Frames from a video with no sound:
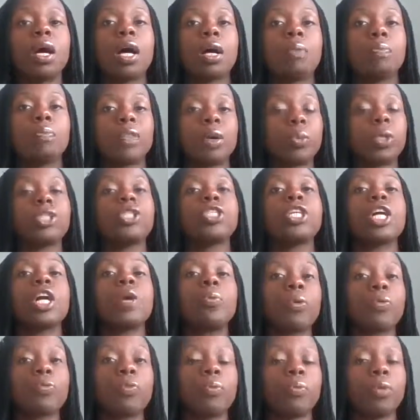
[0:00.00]
that we
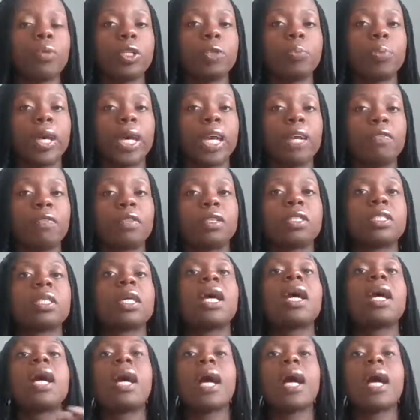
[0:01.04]
interpret from those behaviors,